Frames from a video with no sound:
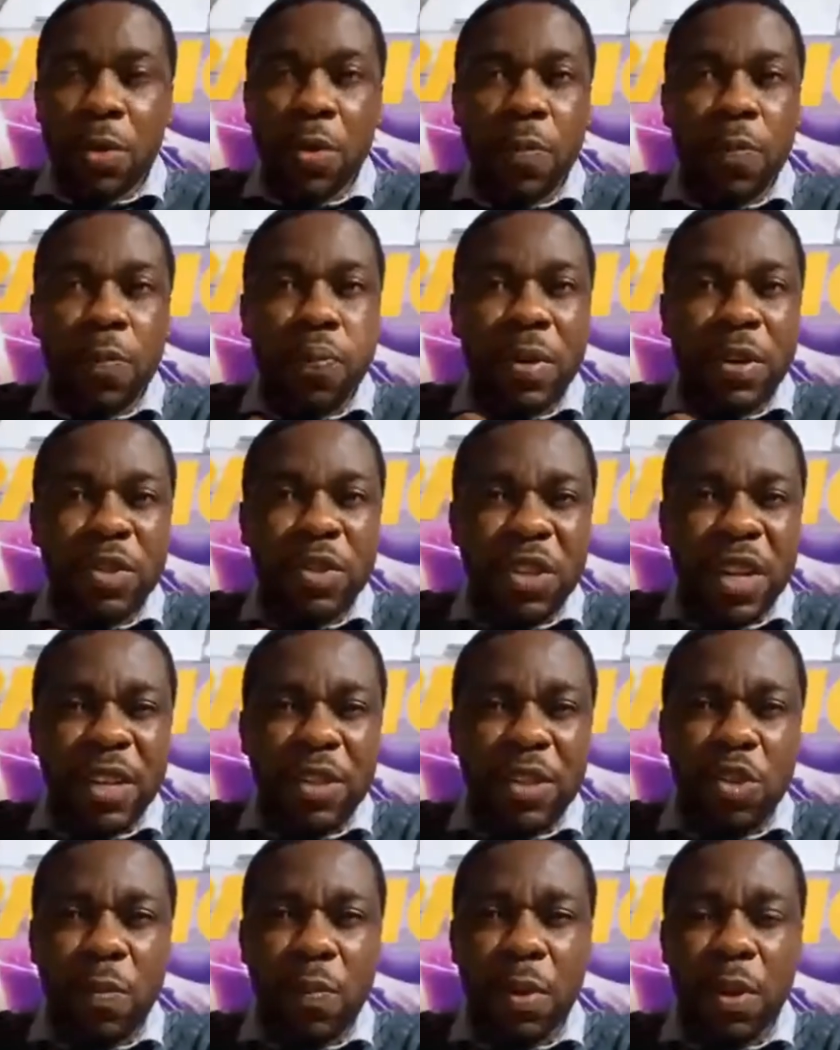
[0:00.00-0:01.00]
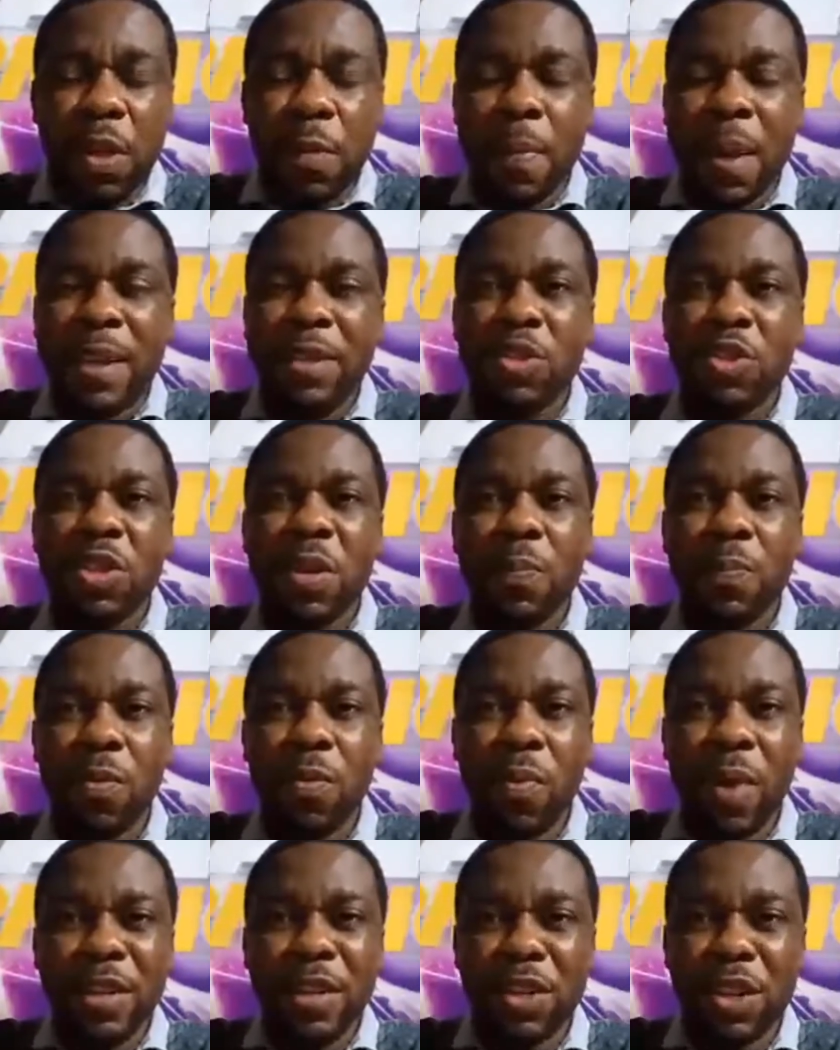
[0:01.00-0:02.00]
You present your body by
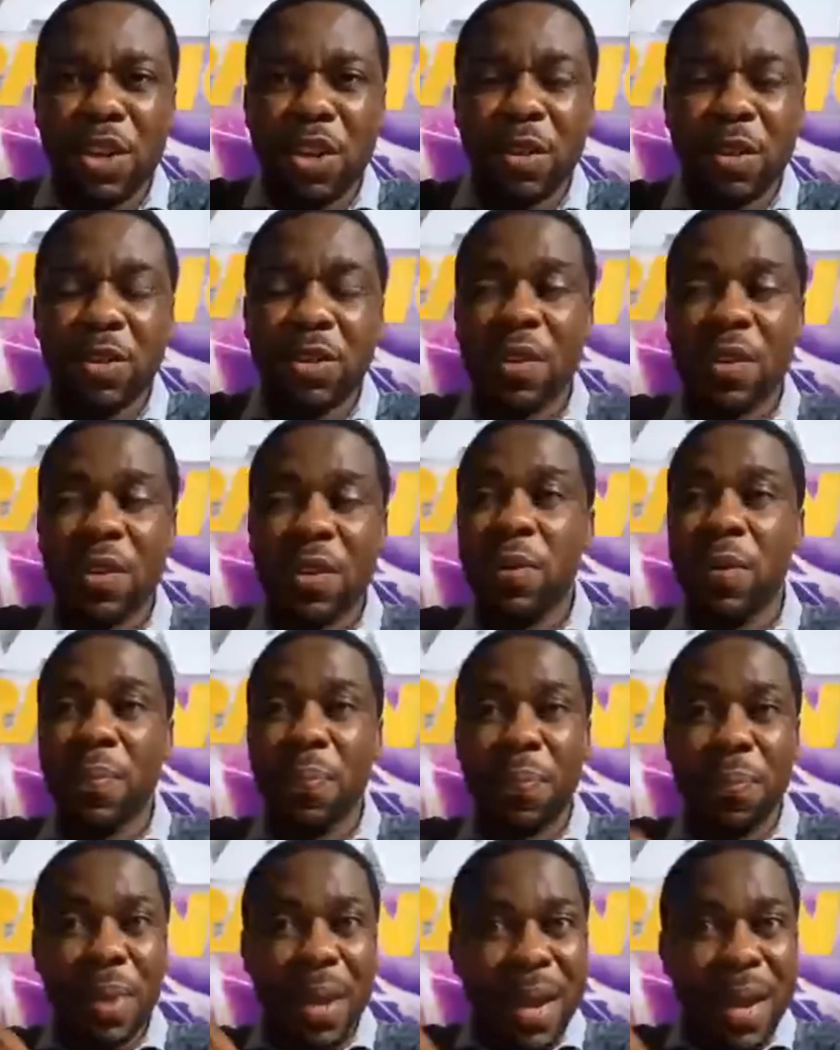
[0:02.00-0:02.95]
separating yourself from